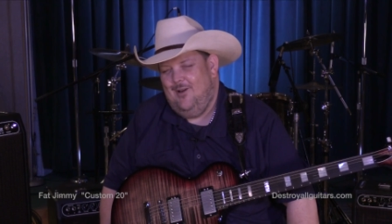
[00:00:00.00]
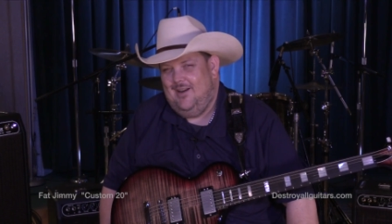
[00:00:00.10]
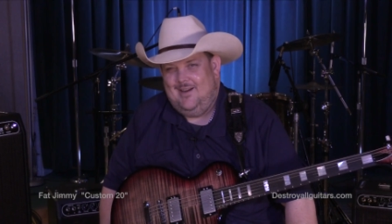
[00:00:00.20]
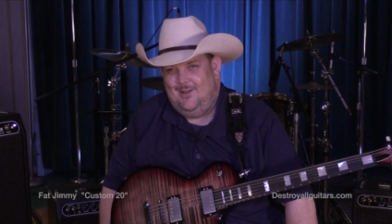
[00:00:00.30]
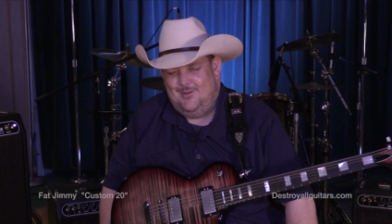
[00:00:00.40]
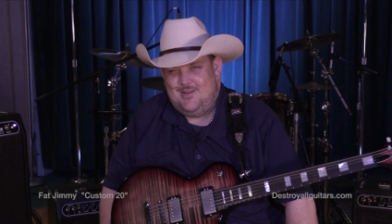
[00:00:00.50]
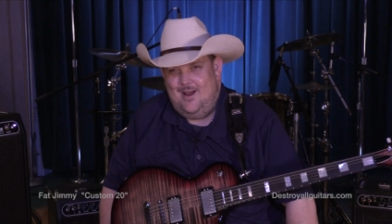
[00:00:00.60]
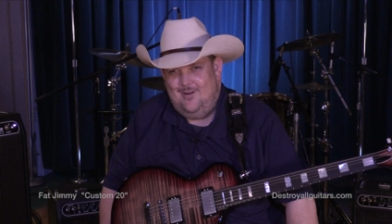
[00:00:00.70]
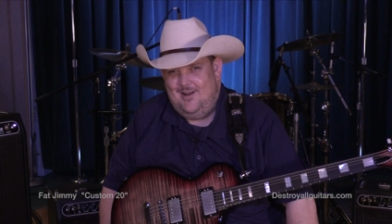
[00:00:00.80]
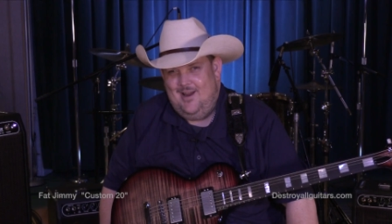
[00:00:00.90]
what a killer
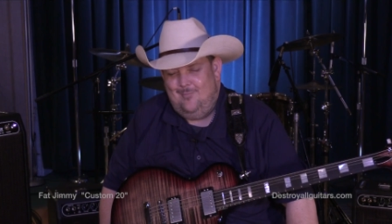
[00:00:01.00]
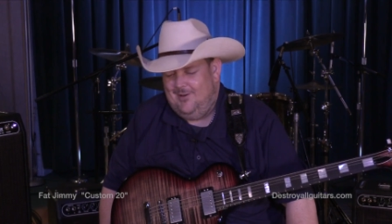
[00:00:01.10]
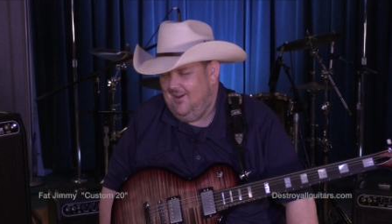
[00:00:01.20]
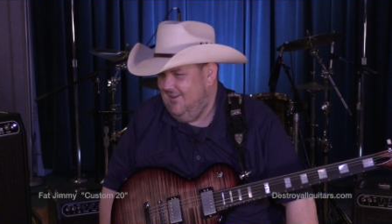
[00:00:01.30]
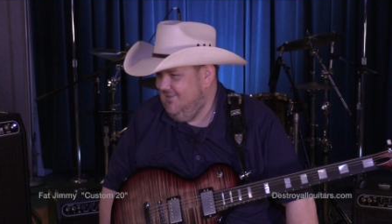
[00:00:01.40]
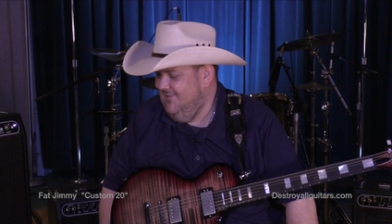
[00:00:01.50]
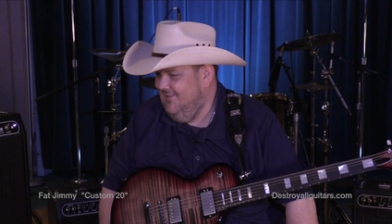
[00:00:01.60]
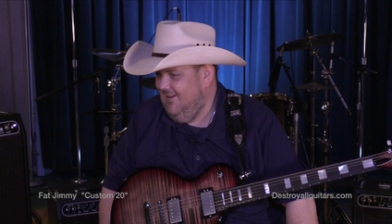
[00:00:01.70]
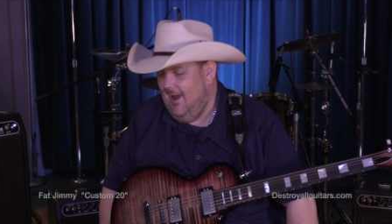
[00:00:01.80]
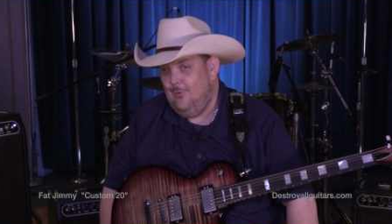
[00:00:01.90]
sounding amp, guys.
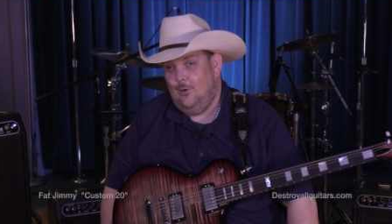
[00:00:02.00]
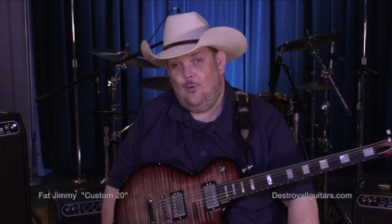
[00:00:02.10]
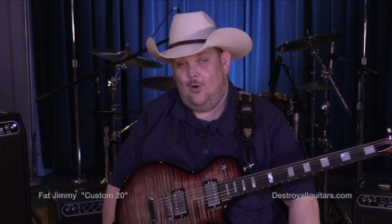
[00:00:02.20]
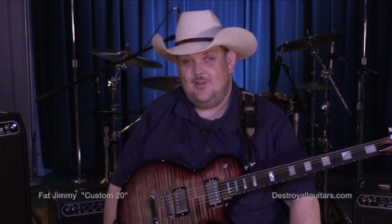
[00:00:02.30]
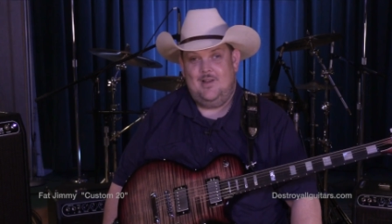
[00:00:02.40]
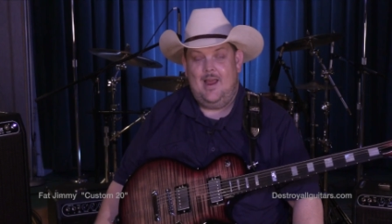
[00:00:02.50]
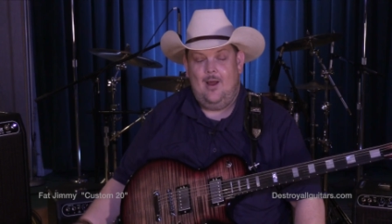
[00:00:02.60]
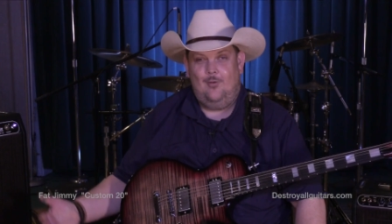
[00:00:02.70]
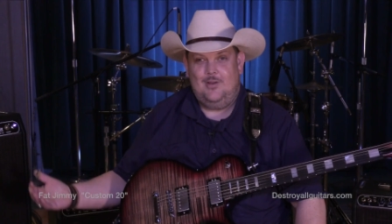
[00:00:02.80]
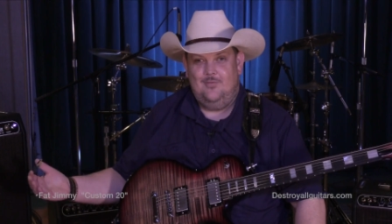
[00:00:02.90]
And of course
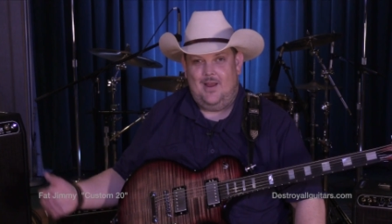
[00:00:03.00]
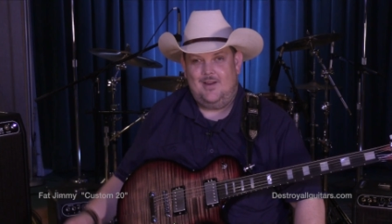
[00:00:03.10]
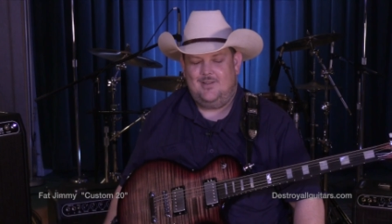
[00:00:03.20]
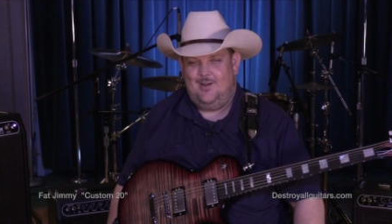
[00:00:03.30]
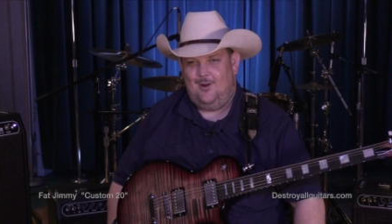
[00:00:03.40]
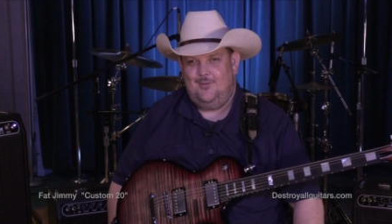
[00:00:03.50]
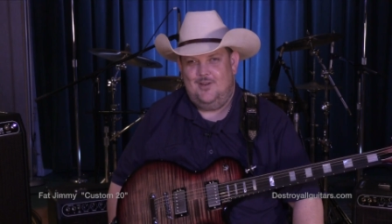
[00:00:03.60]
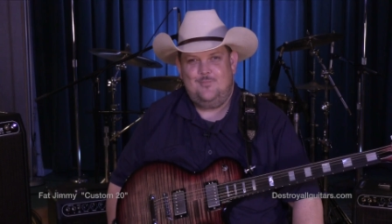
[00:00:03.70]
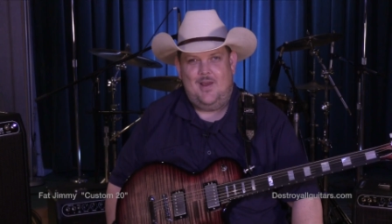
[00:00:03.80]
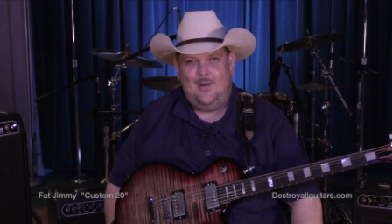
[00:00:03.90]
now, you've actually heard
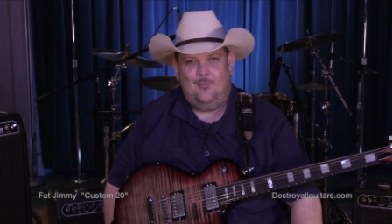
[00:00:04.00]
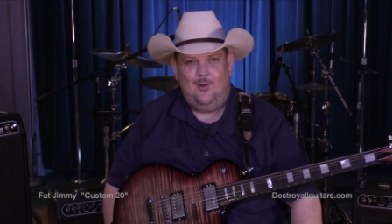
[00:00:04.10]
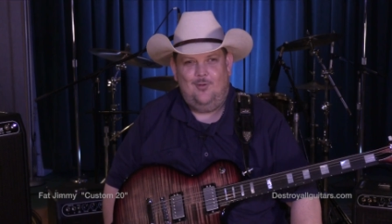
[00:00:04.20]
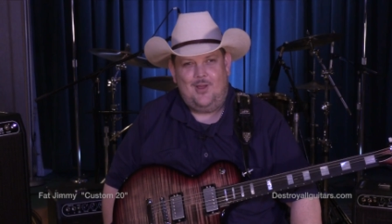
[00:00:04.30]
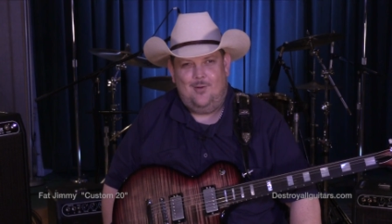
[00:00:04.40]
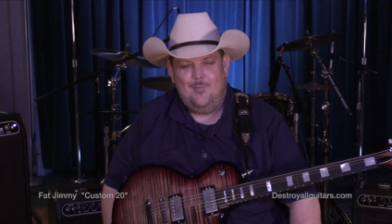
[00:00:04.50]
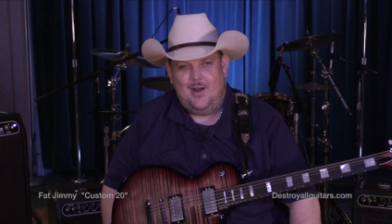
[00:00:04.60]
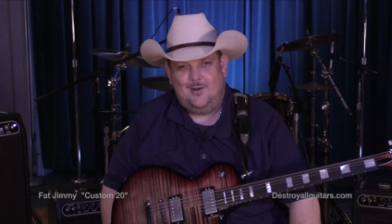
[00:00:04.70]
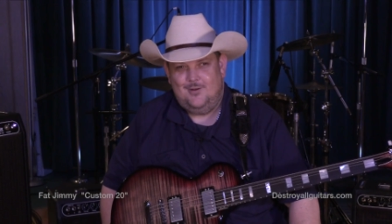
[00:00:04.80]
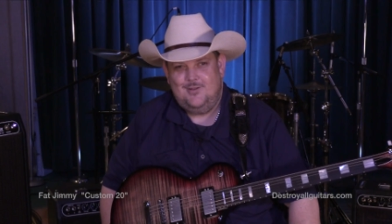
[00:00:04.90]
this bad boy with
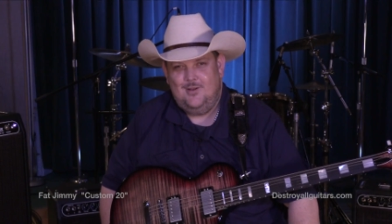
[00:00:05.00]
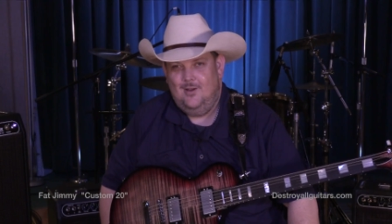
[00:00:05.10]
humbuckers.